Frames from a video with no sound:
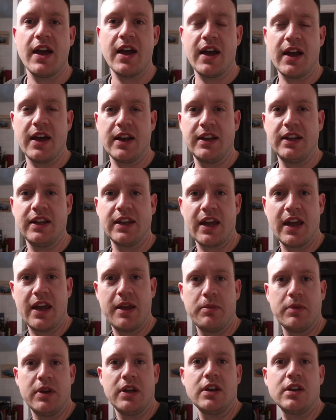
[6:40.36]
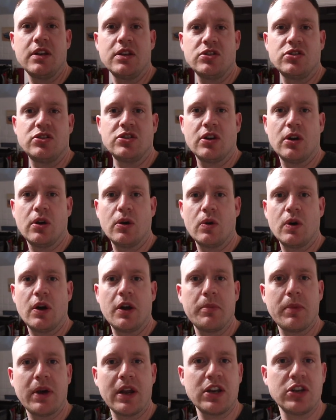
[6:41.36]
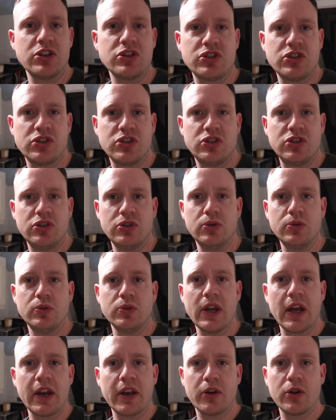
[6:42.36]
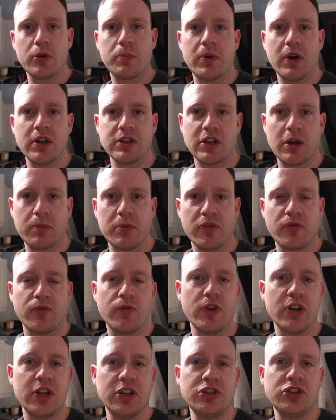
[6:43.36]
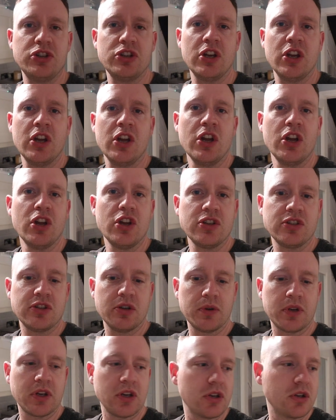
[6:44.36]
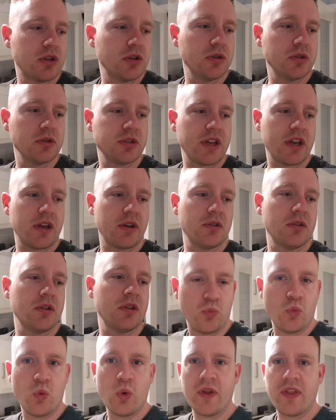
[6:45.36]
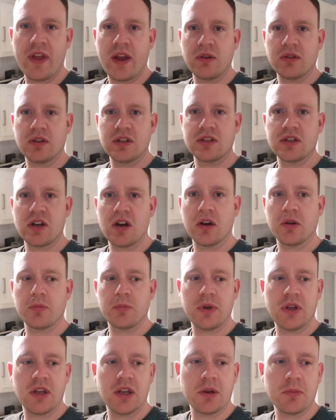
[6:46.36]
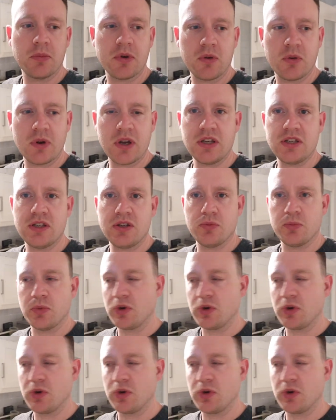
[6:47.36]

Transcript: and he came in. So I managed to get it up on top of the fridge so it can cool down without the dog being in my way too